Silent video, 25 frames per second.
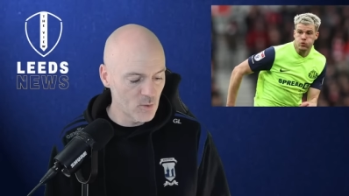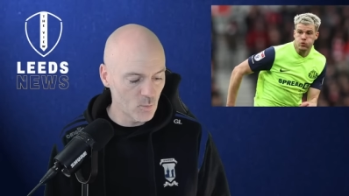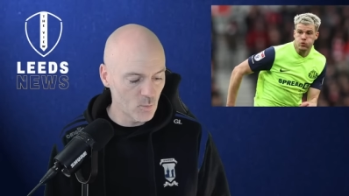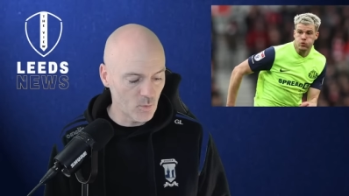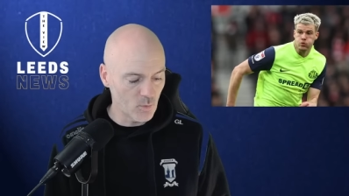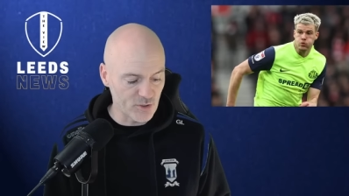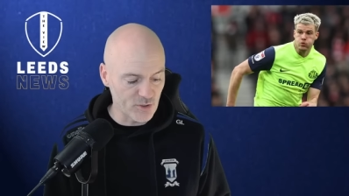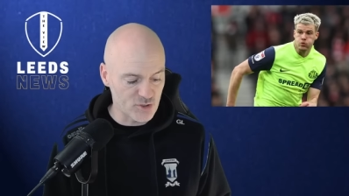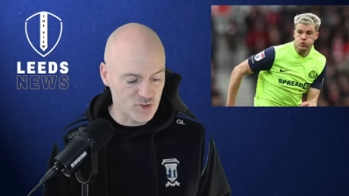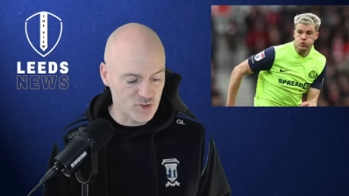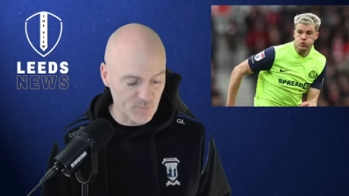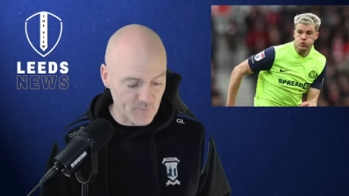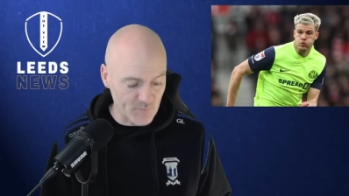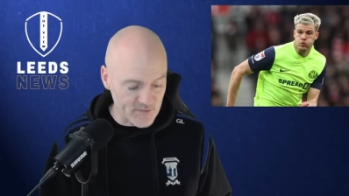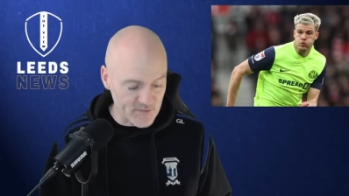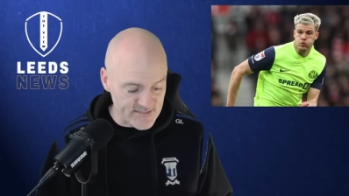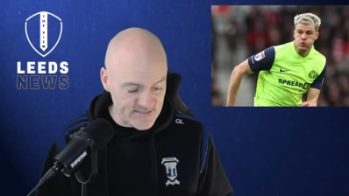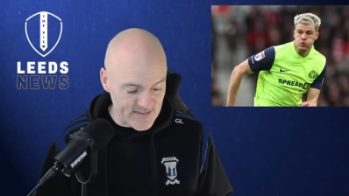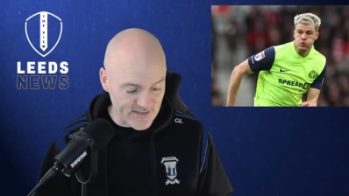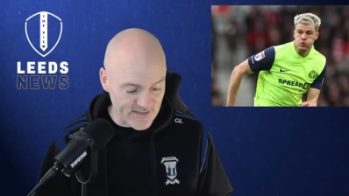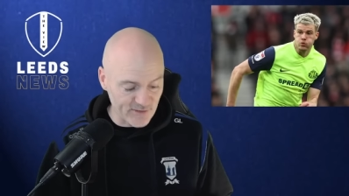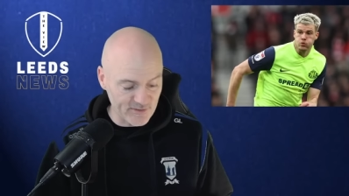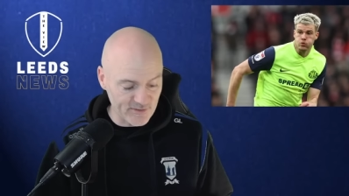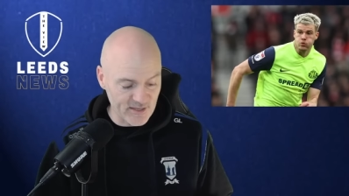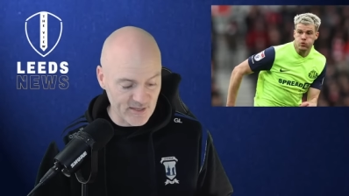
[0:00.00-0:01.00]
What it should be
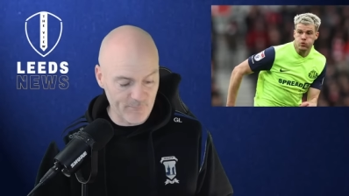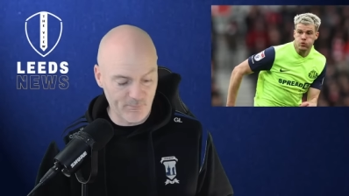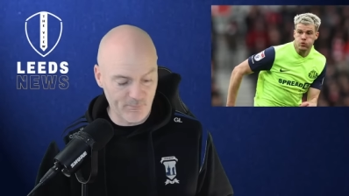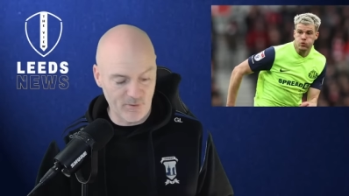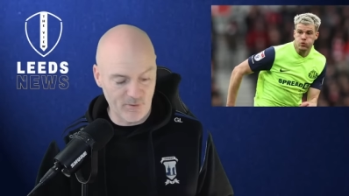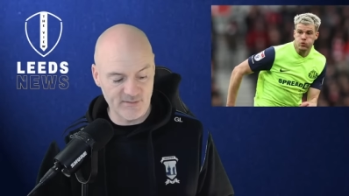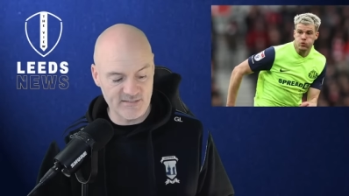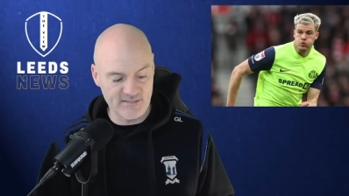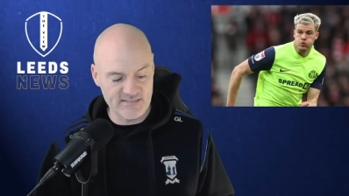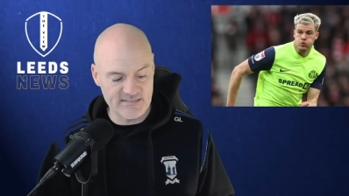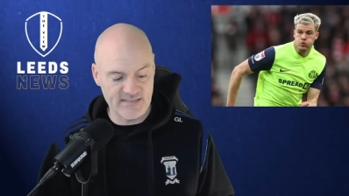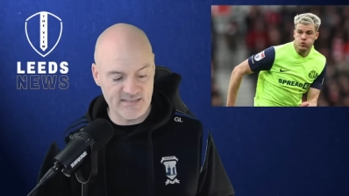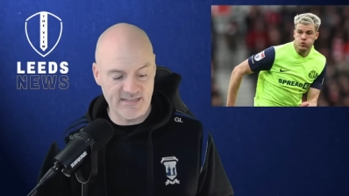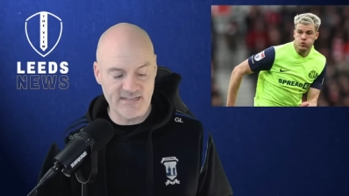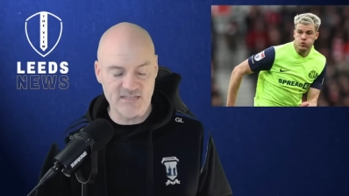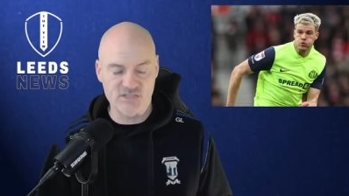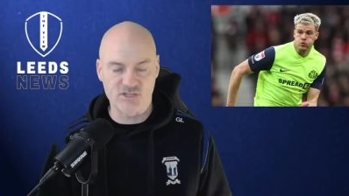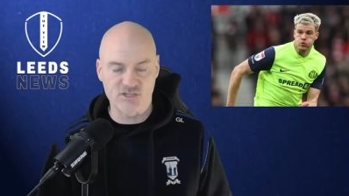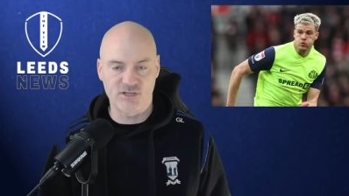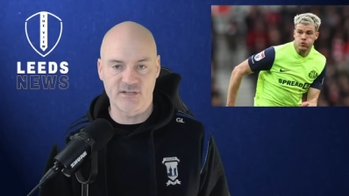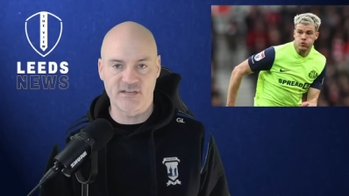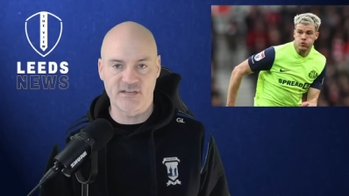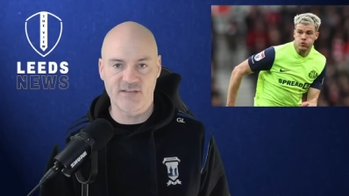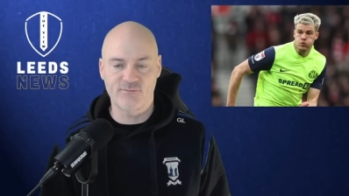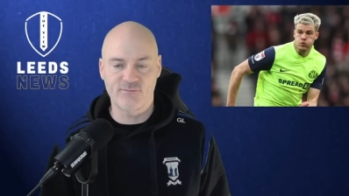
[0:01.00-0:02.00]
said on that point is Leeds
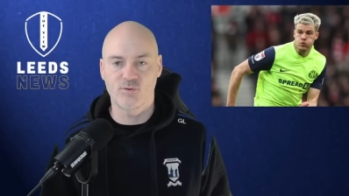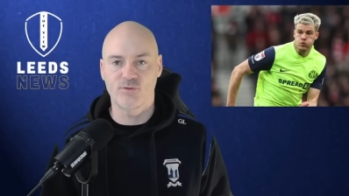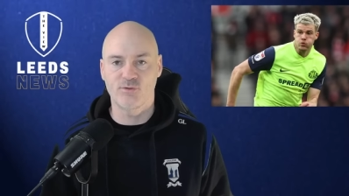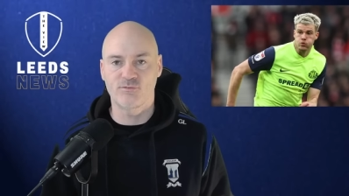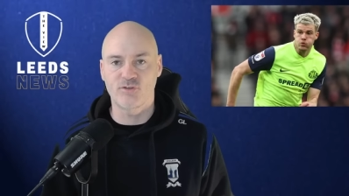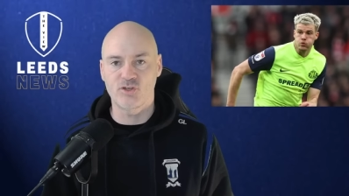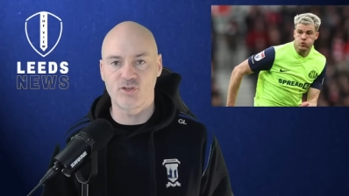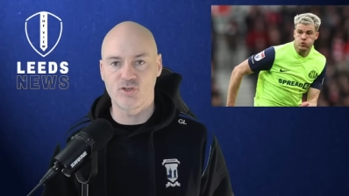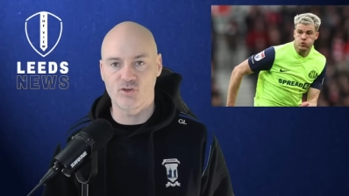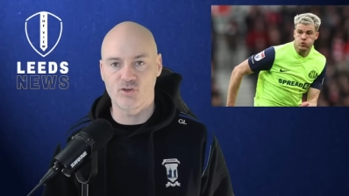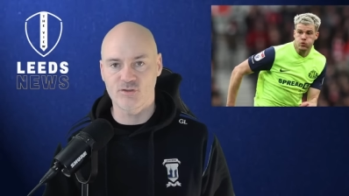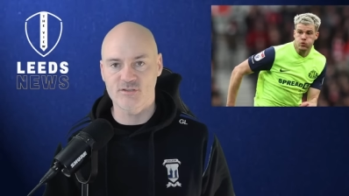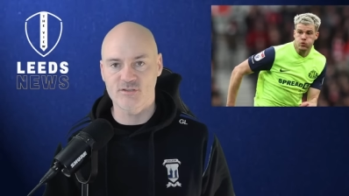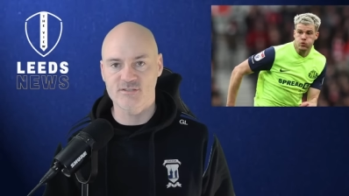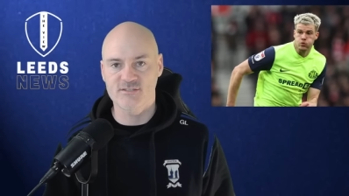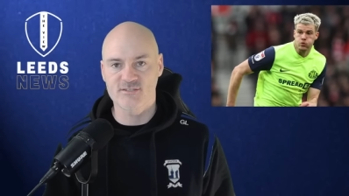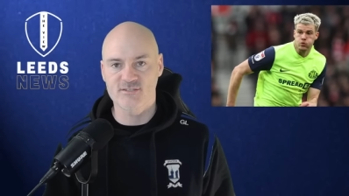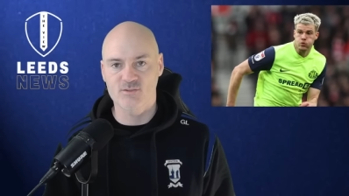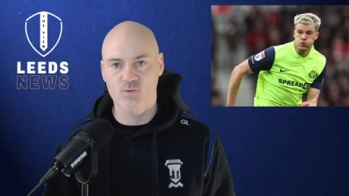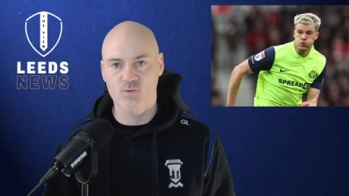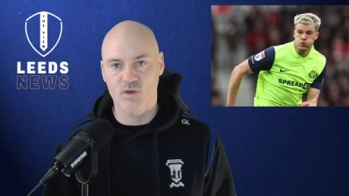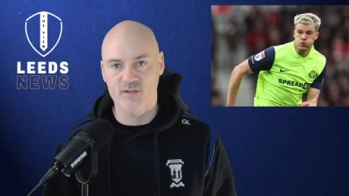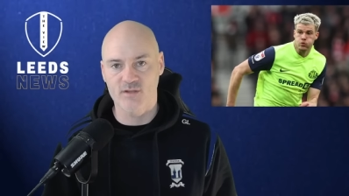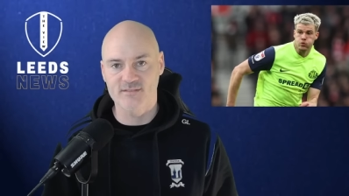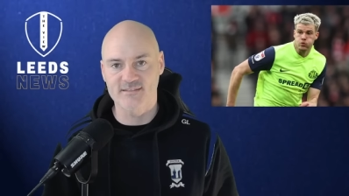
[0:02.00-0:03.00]
United have one of the youngest
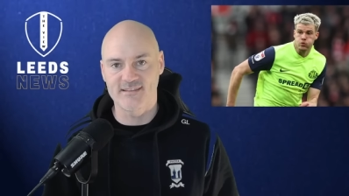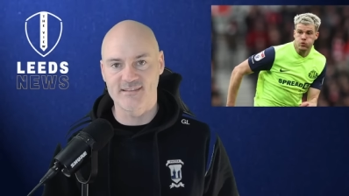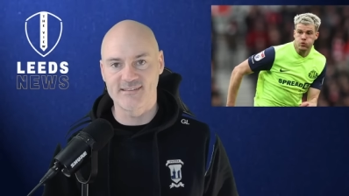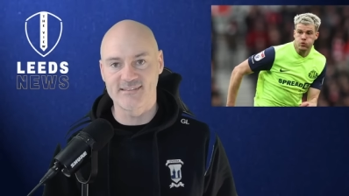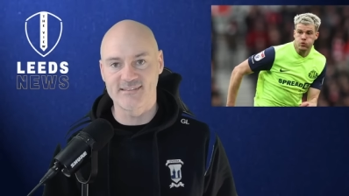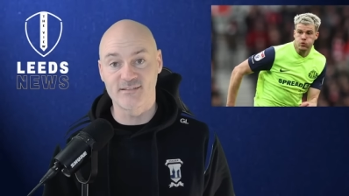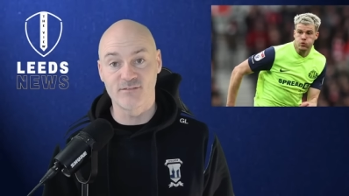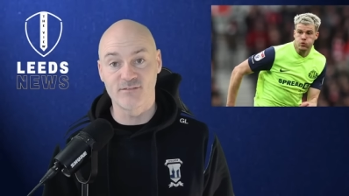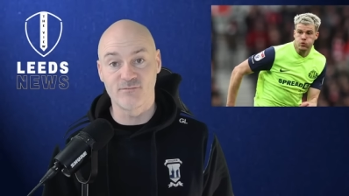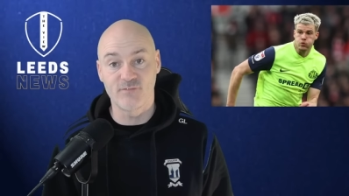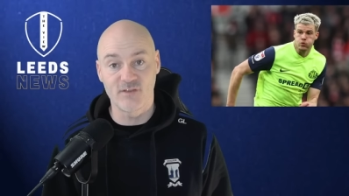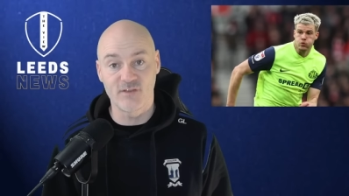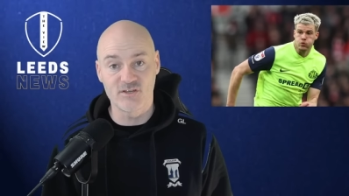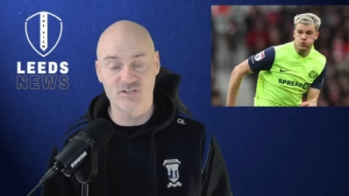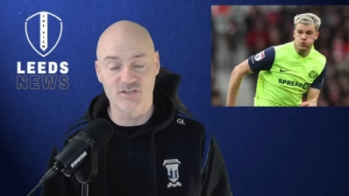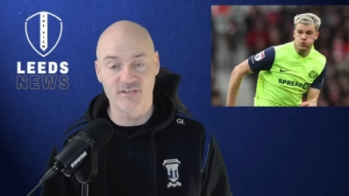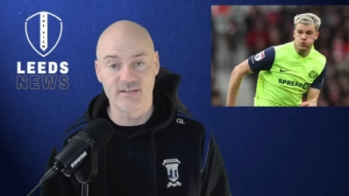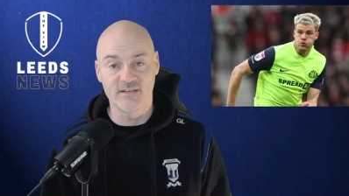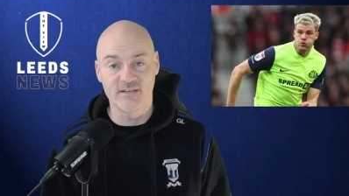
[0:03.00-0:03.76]
squads in the division,